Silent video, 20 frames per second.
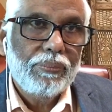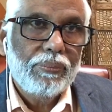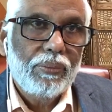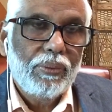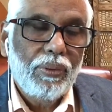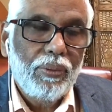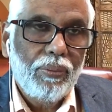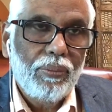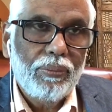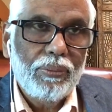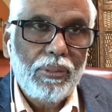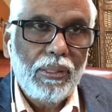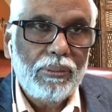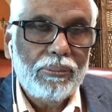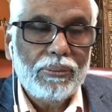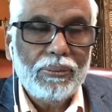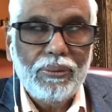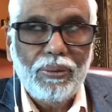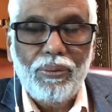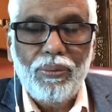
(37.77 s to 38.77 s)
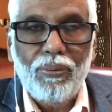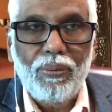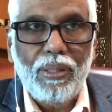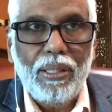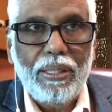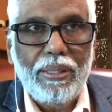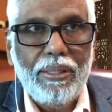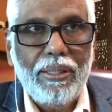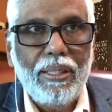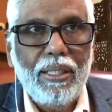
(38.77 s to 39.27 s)
That's the whole
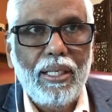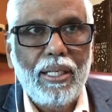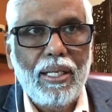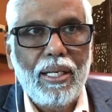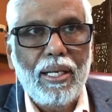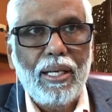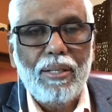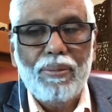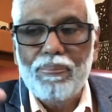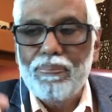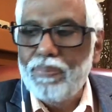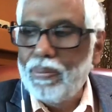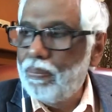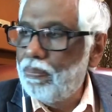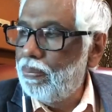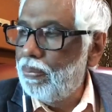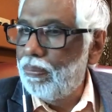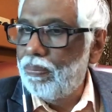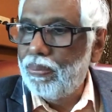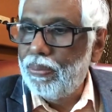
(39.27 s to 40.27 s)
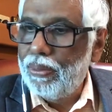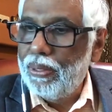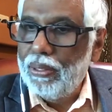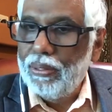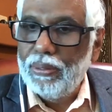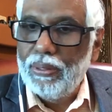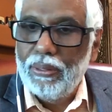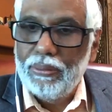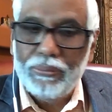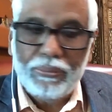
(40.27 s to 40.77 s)
idea of people
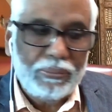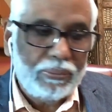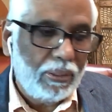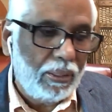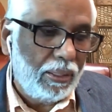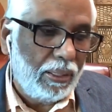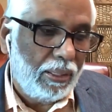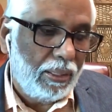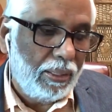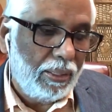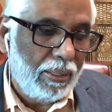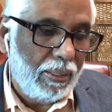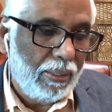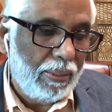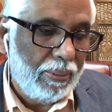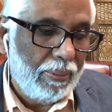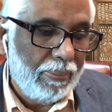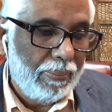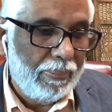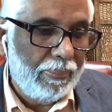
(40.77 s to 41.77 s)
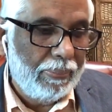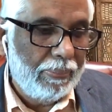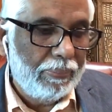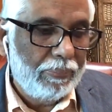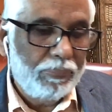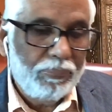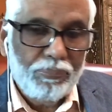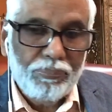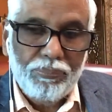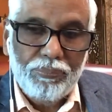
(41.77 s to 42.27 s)
putting this, what
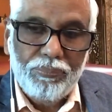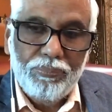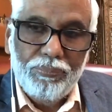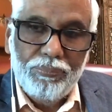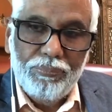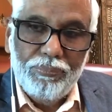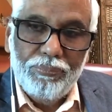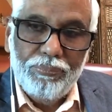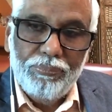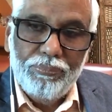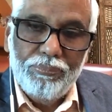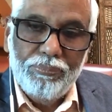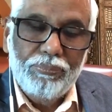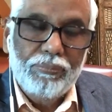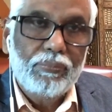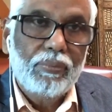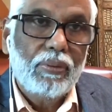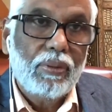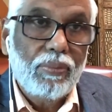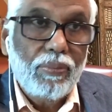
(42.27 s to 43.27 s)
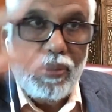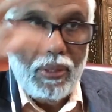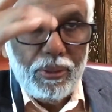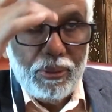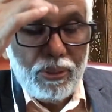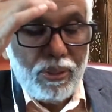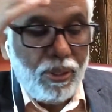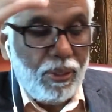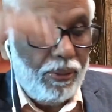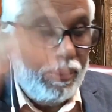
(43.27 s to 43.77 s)
is
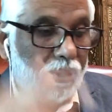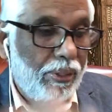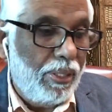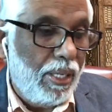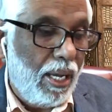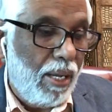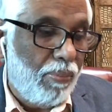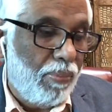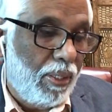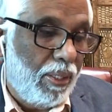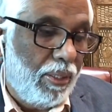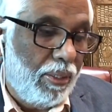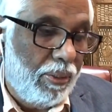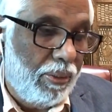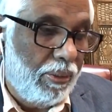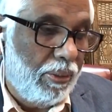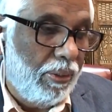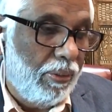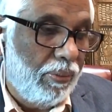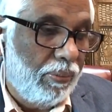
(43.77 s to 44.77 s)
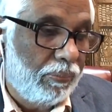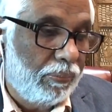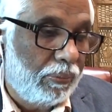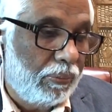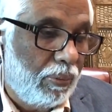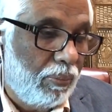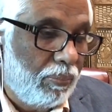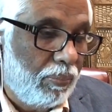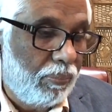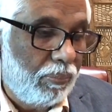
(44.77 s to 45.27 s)
called the nama.
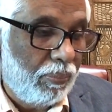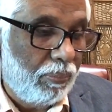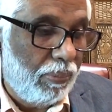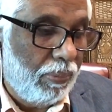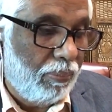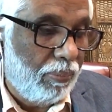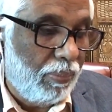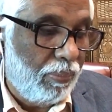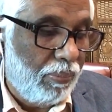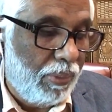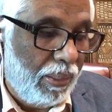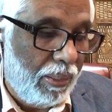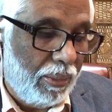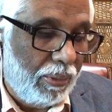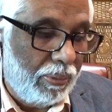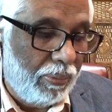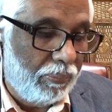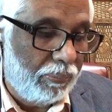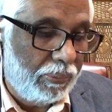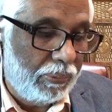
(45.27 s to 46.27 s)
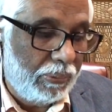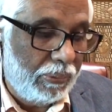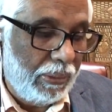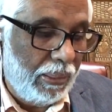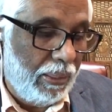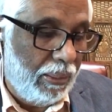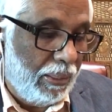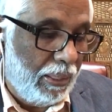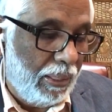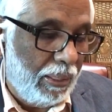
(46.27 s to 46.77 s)
Some of the people may not have
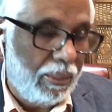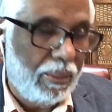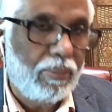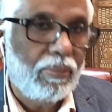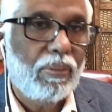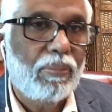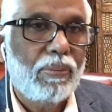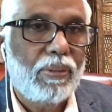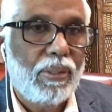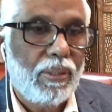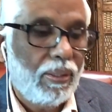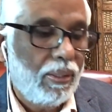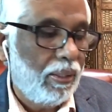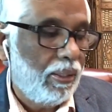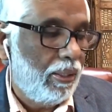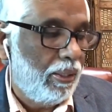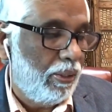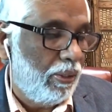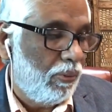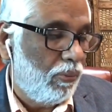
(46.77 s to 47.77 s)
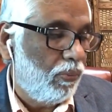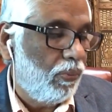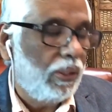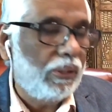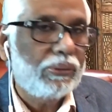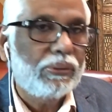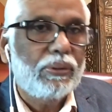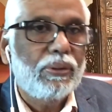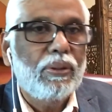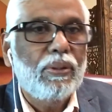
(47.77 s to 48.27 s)
seen that, particularly in the
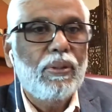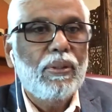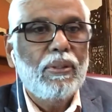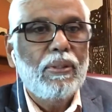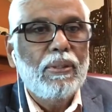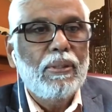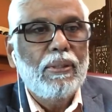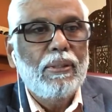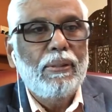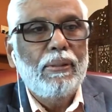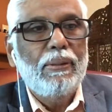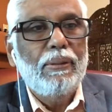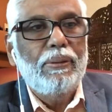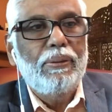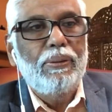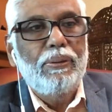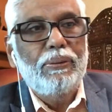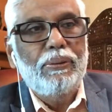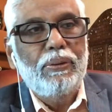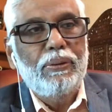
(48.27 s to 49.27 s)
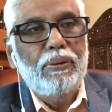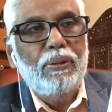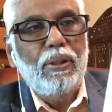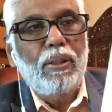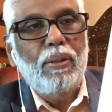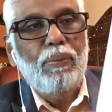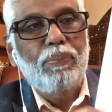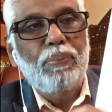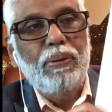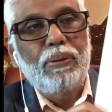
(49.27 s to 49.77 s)
West. This is
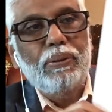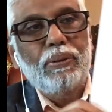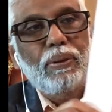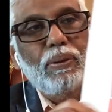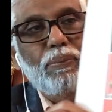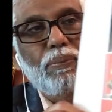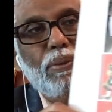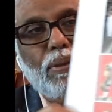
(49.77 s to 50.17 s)
a picture of the